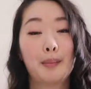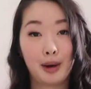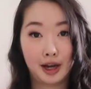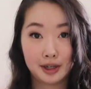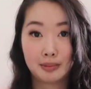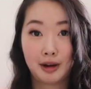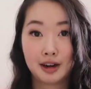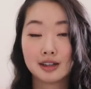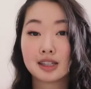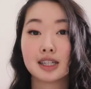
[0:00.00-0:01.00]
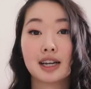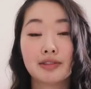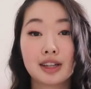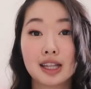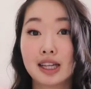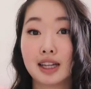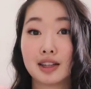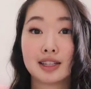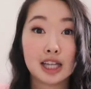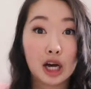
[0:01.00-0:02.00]
body parts and everything, and
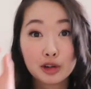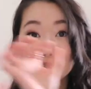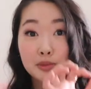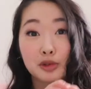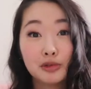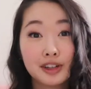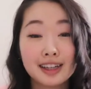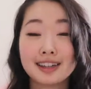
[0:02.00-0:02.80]
the cell is moving,